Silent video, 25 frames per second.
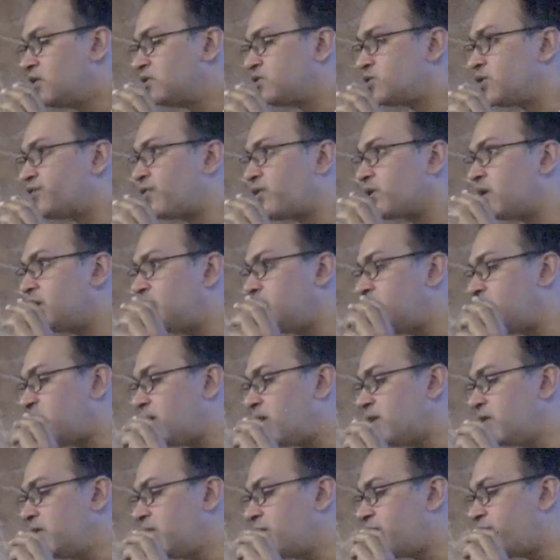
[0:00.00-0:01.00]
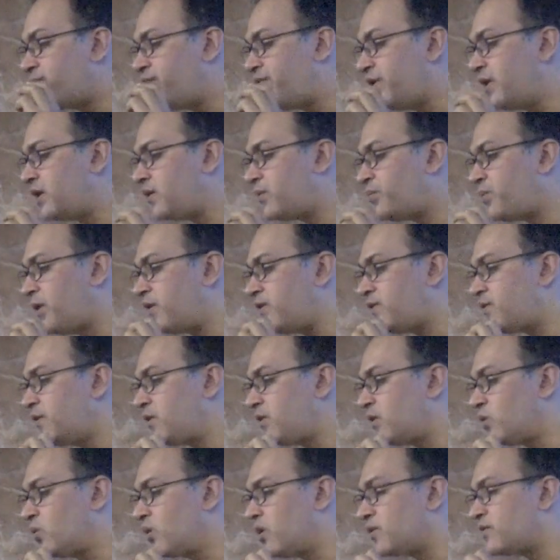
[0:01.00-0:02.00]
So for a young fit
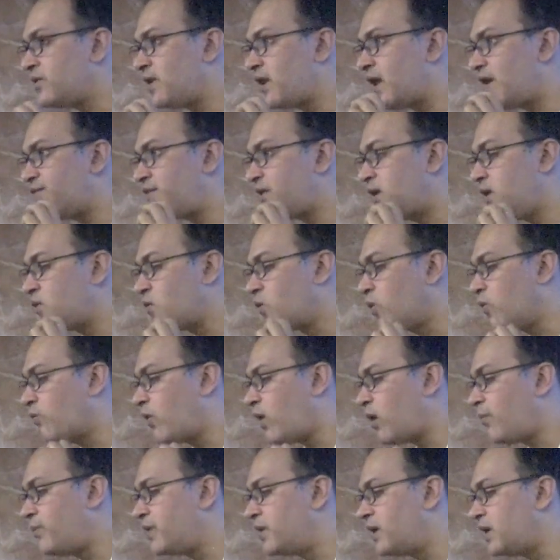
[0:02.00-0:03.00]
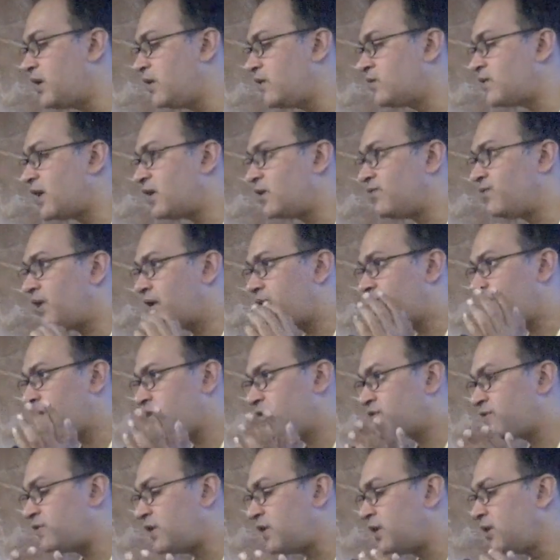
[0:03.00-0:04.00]
patient who doesn't have any comorbidities, as we have
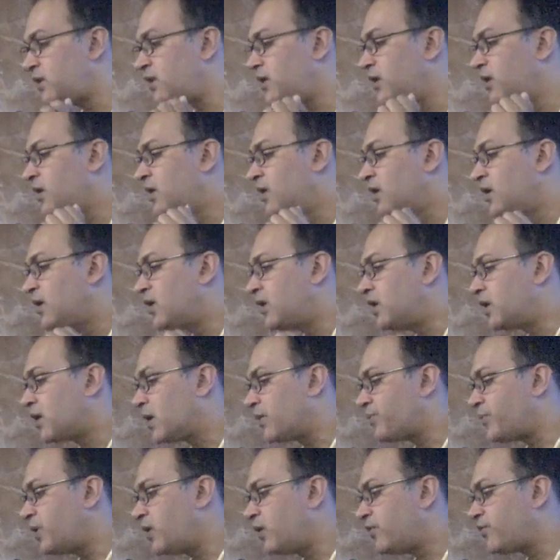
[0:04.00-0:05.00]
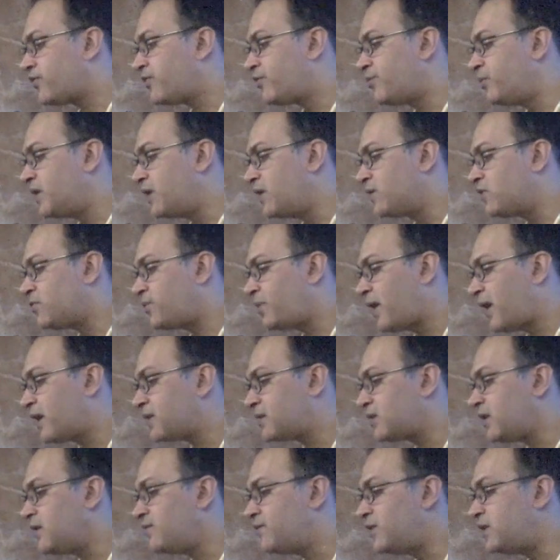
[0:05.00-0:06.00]
just seen a couple of minutes
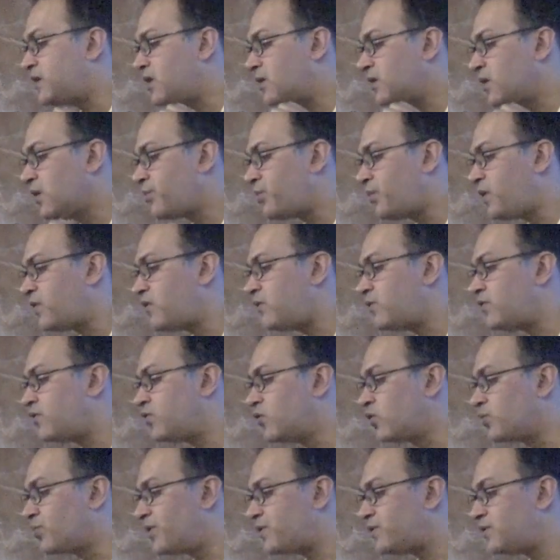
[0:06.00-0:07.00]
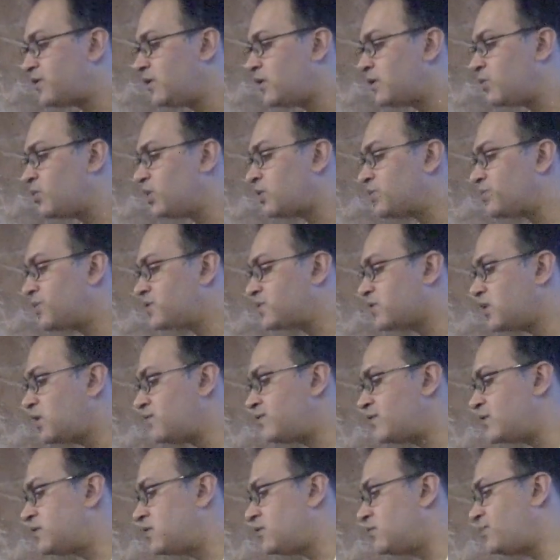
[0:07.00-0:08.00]
back, even younger patients do present with
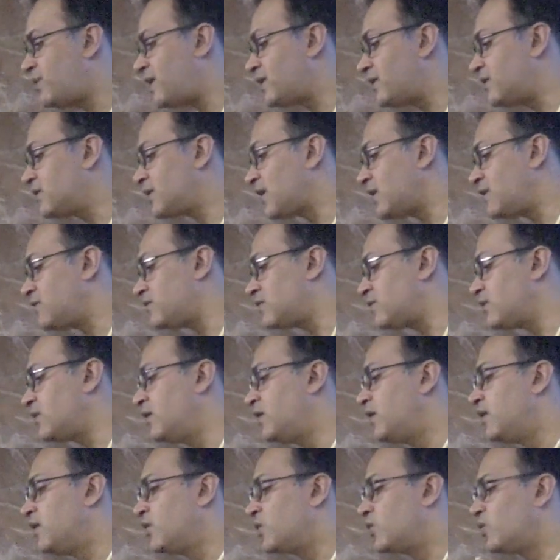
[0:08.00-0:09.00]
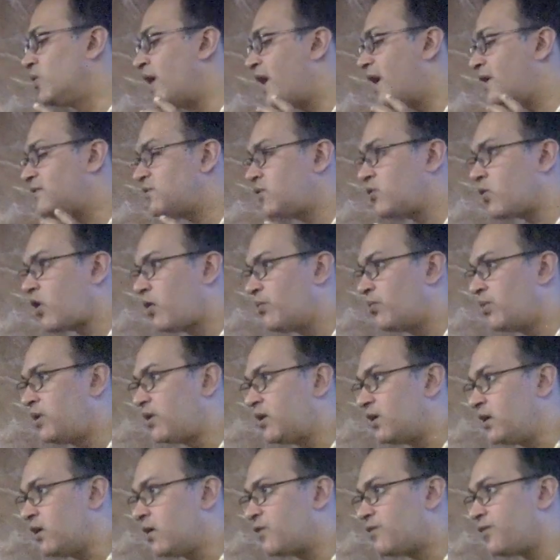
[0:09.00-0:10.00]
muscle-invasive bladder cancer who has a normal
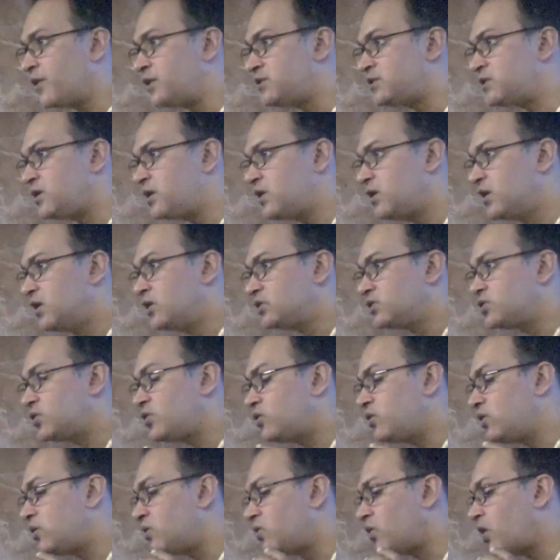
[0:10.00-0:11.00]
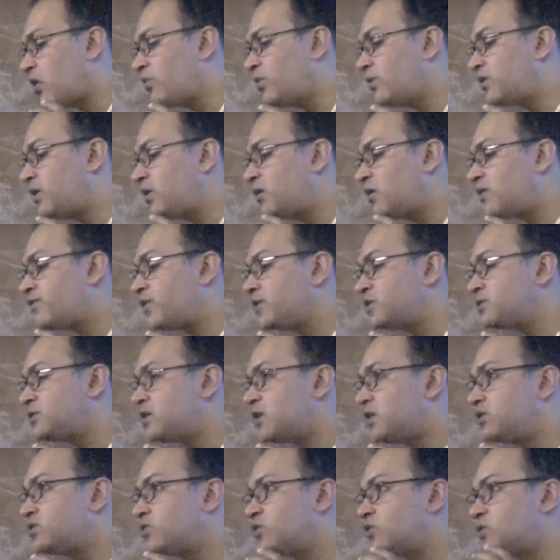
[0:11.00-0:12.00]
renal function. So normal renal function
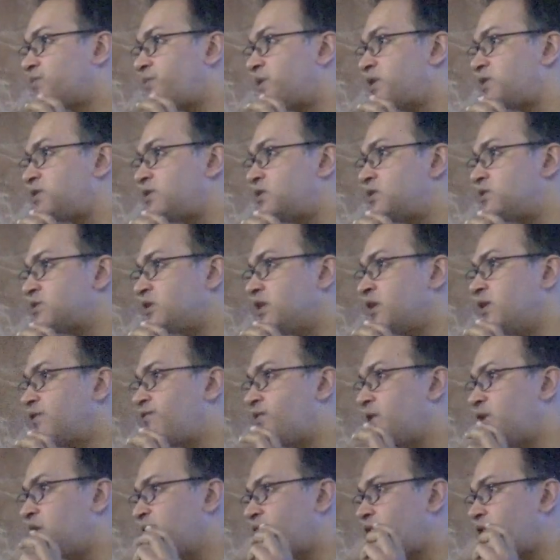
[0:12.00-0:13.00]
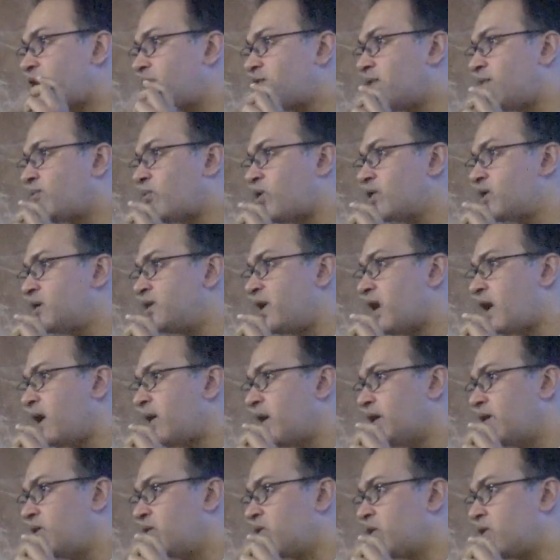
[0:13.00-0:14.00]
are those patients, even if you have a moderate
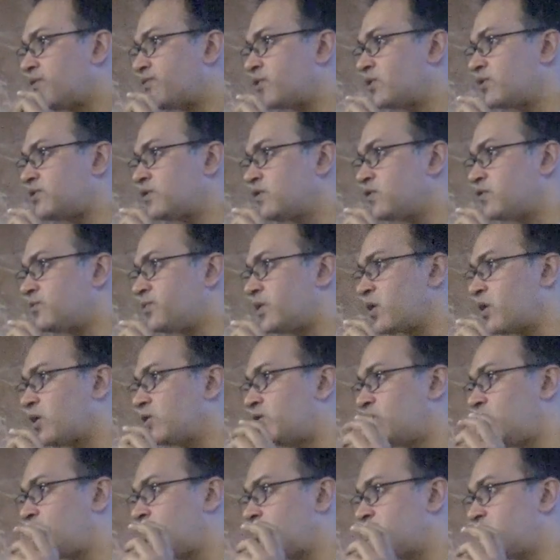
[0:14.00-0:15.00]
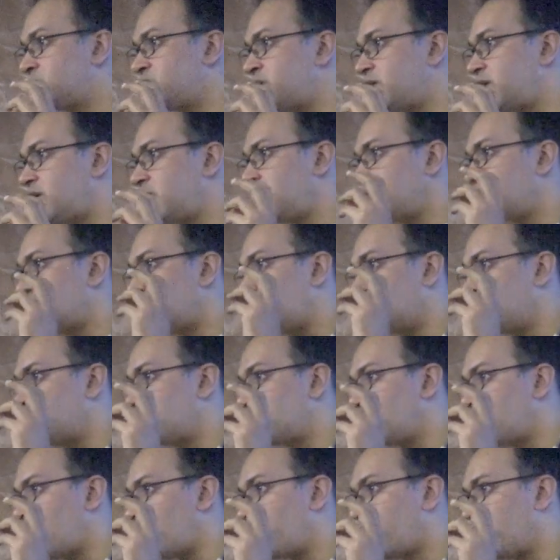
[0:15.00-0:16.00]
hydronephrosis because of tumor sitting on the
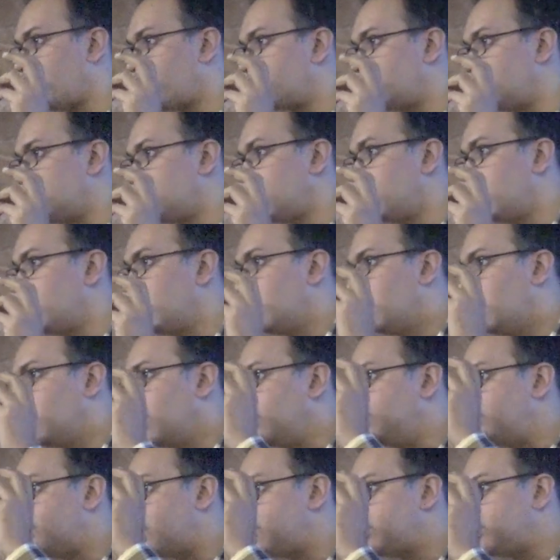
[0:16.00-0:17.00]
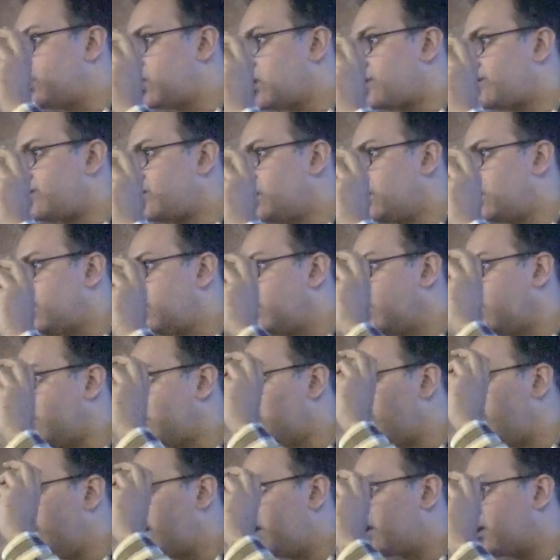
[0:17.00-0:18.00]
top of the junction of the
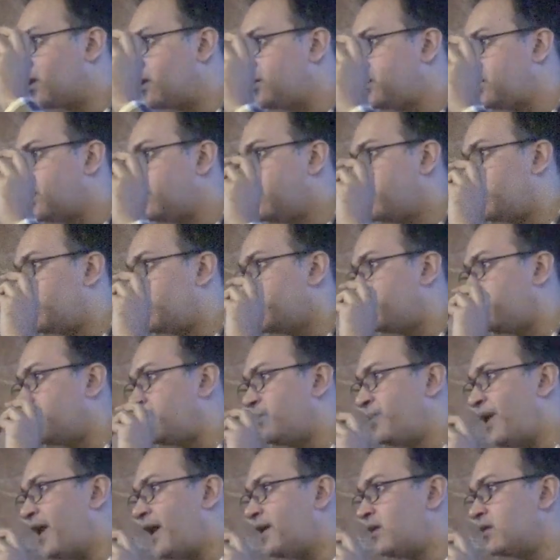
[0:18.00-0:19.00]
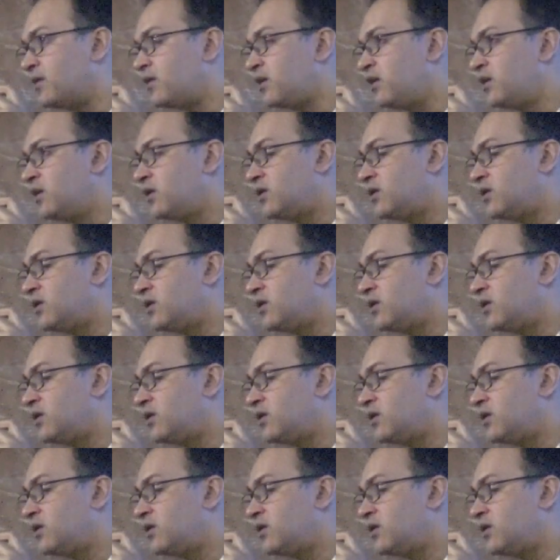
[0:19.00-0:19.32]
ureter and the bladder,